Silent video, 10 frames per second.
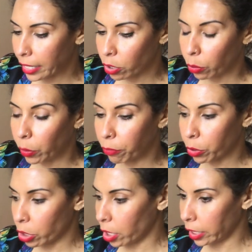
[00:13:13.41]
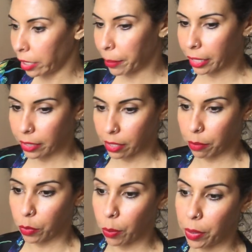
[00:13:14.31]
So if we're talking about
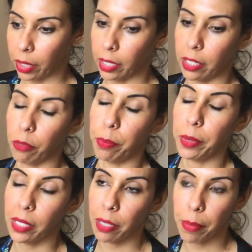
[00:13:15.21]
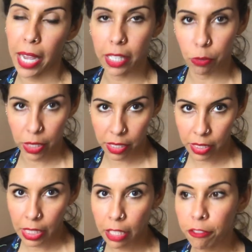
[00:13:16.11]
this ability to sit back and
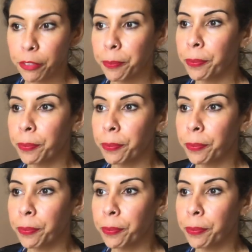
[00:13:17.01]
receive,